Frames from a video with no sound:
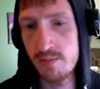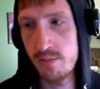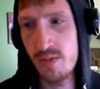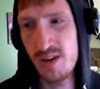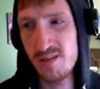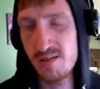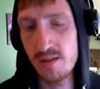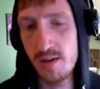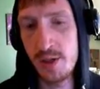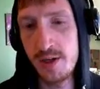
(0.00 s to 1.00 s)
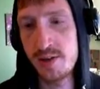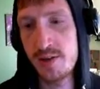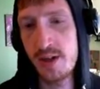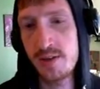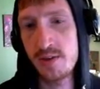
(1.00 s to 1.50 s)
Well, I mean, his
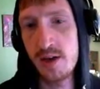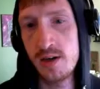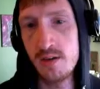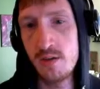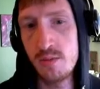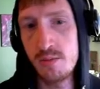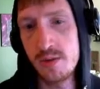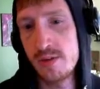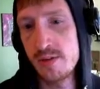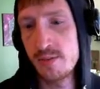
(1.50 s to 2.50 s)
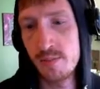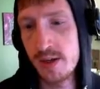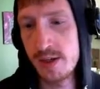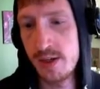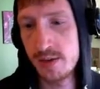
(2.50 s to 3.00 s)
stats are kind of low, but my
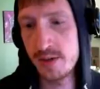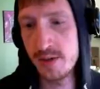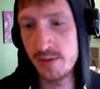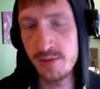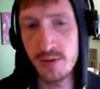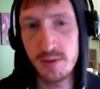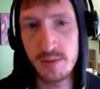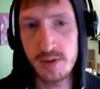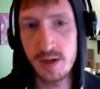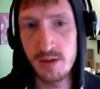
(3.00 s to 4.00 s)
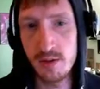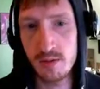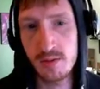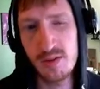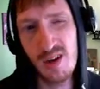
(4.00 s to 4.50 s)
gear tier for him is kind of low.
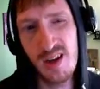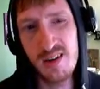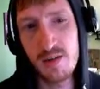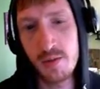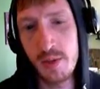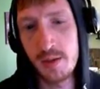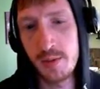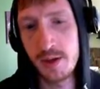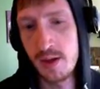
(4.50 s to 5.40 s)
So I don't know, maybe.